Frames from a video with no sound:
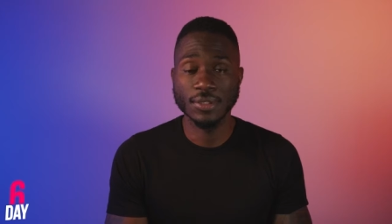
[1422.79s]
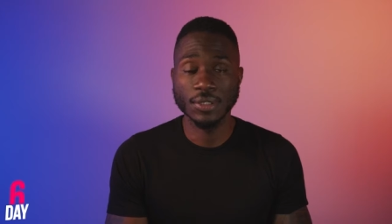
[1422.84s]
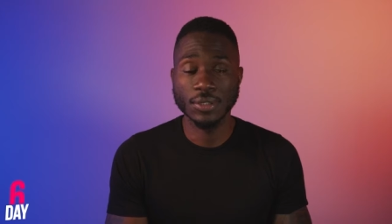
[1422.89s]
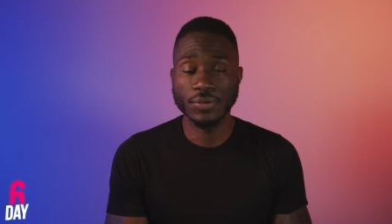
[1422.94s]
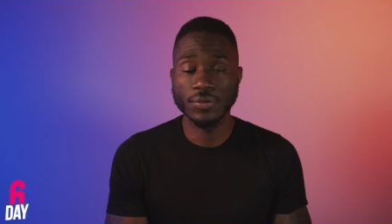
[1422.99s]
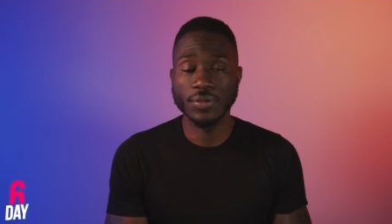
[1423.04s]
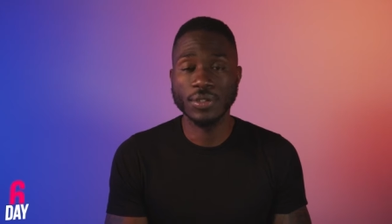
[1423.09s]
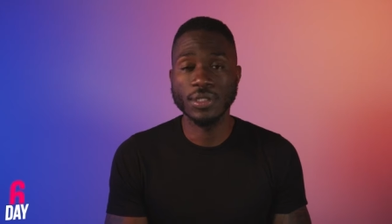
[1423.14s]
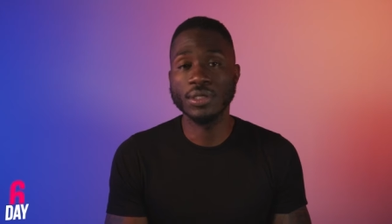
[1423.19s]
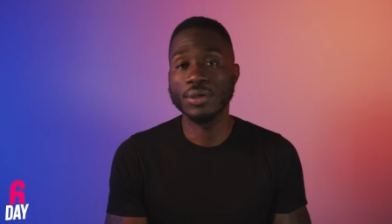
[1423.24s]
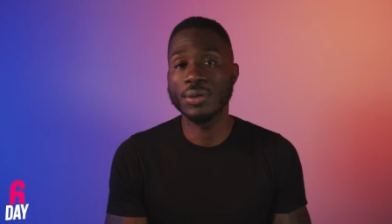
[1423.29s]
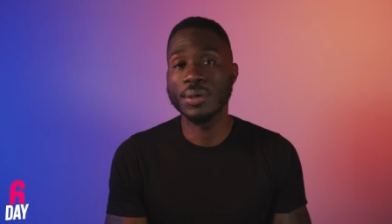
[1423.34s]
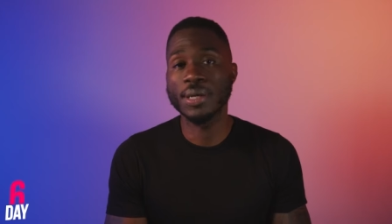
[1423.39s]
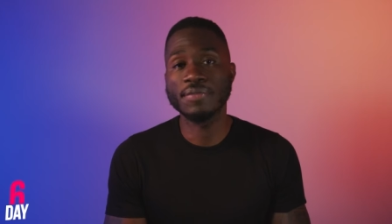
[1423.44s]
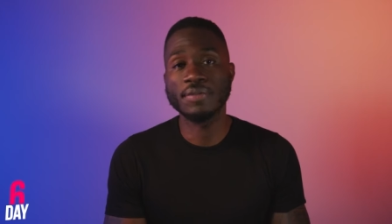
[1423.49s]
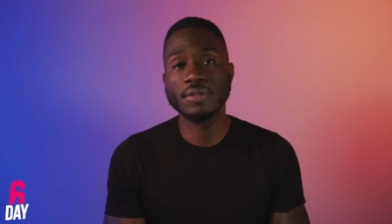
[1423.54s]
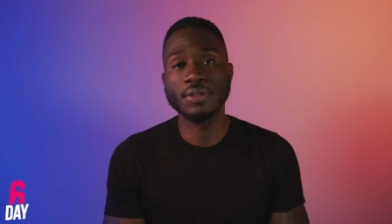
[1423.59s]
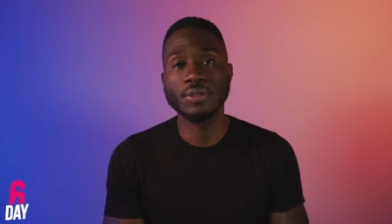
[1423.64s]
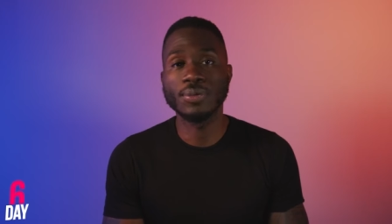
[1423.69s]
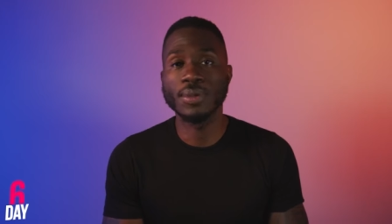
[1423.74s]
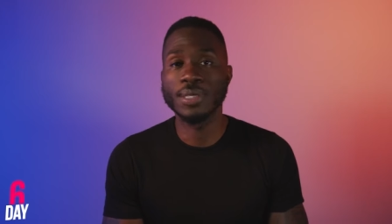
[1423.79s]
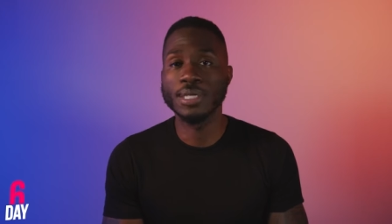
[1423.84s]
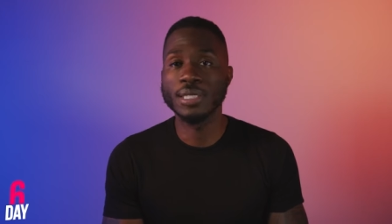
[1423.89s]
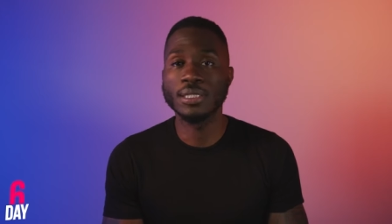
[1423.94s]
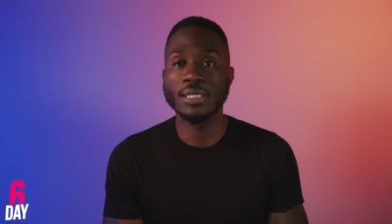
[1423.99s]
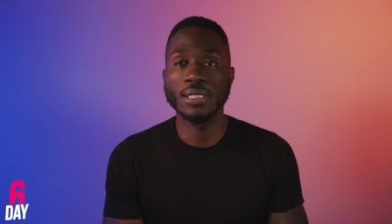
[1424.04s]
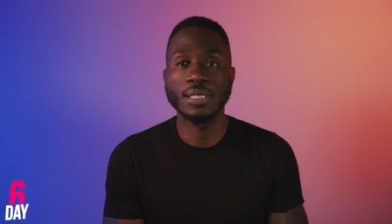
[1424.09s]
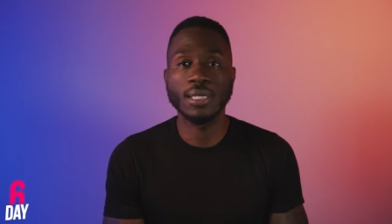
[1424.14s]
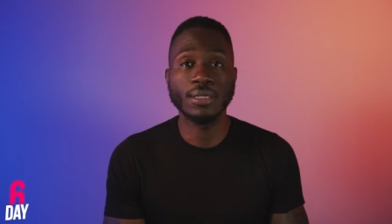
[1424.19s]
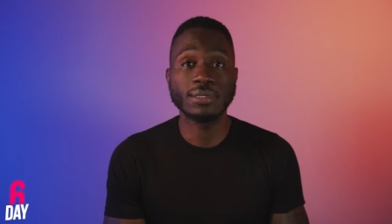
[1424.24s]
You really don't have to do
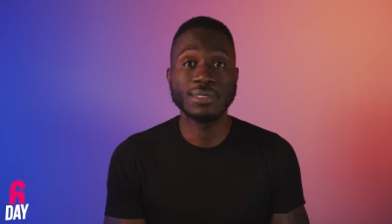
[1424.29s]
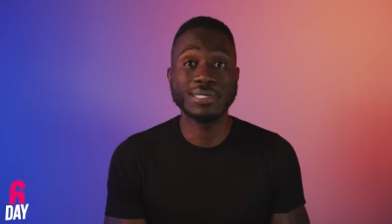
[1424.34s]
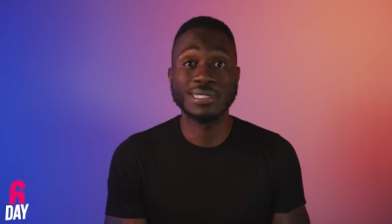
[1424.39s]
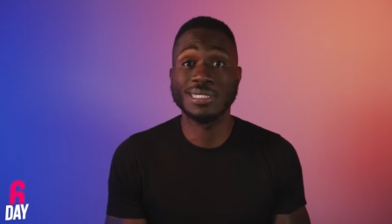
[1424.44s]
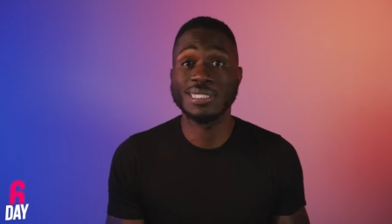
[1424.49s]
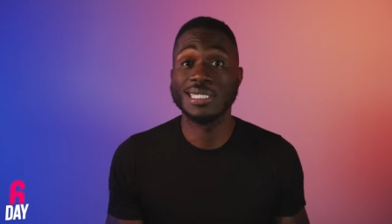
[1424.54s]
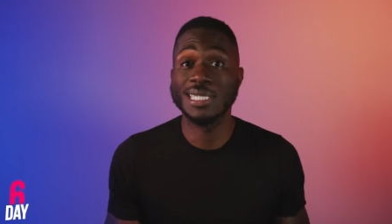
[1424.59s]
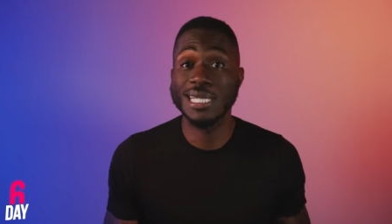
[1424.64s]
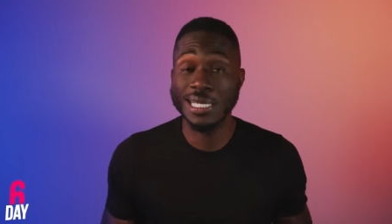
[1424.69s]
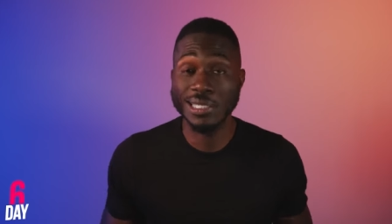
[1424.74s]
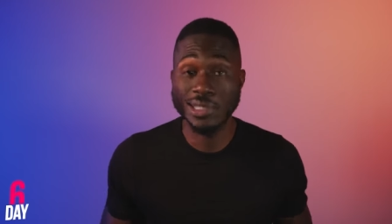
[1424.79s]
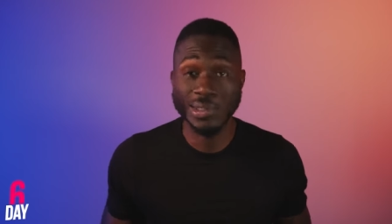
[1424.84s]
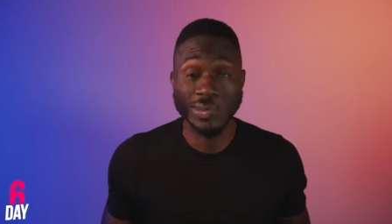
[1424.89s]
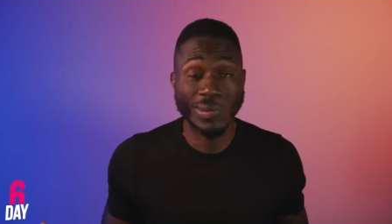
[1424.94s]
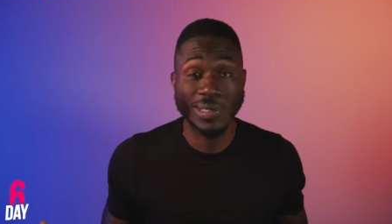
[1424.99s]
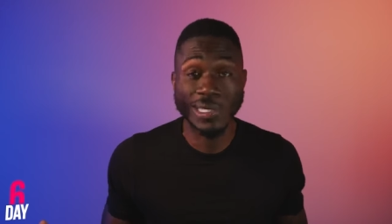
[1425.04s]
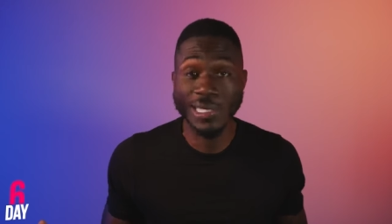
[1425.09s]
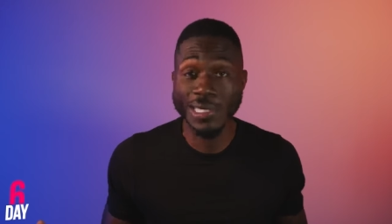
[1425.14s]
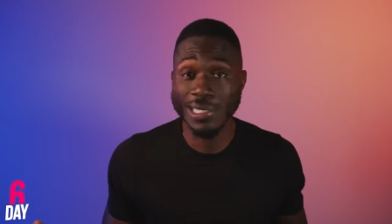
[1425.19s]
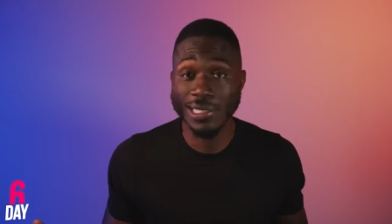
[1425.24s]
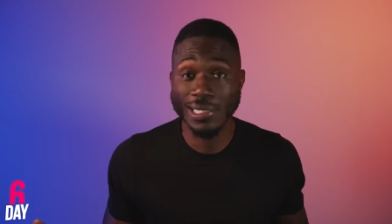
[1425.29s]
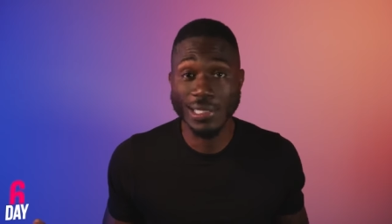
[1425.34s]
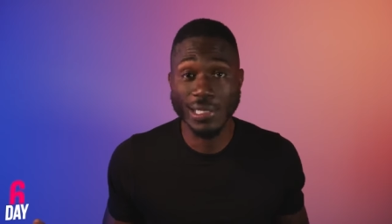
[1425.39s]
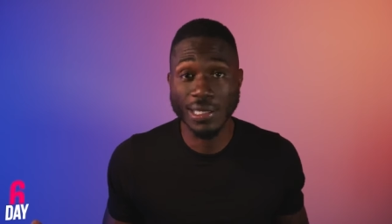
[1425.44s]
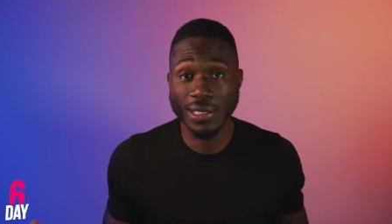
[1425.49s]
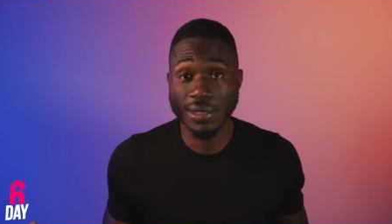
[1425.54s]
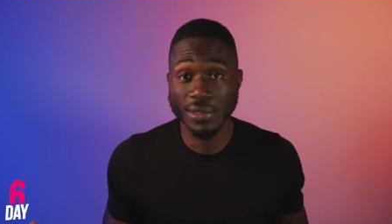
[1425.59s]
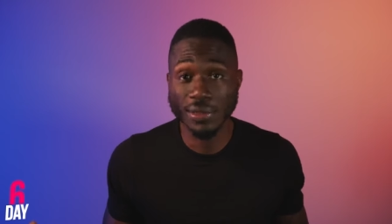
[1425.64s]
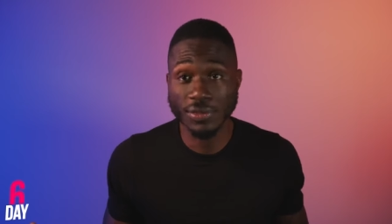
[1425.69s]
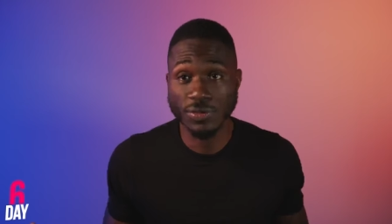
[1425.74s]
anything else because you're not doing anything
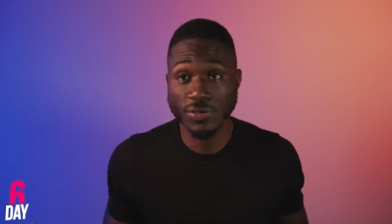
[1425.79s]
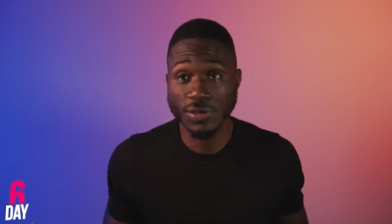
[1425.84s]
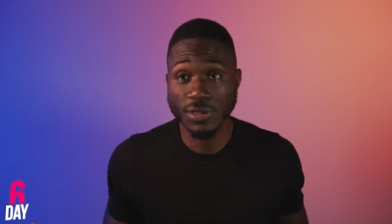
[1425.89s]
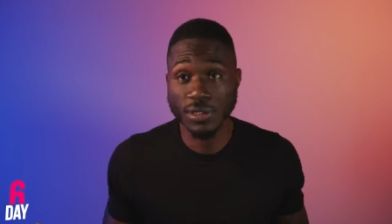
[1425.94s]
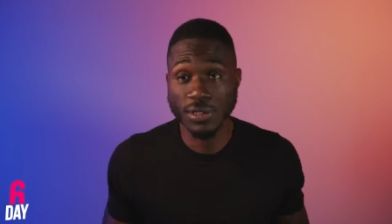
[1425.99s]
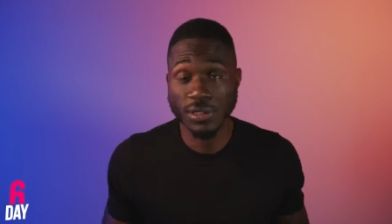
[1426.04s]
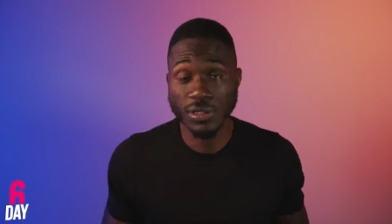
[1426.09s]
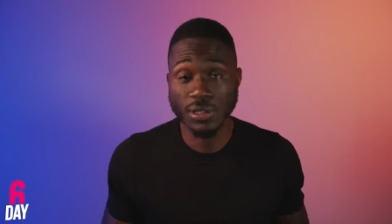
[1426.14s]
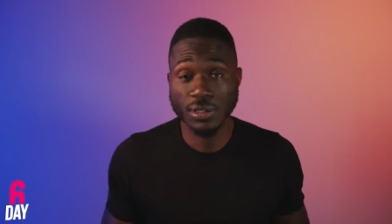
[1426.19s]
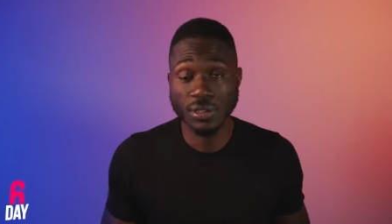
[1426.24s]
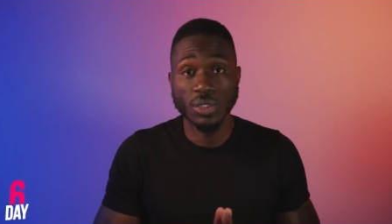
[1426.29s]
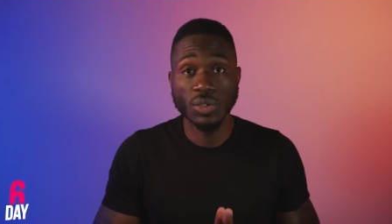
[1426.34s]
else, really.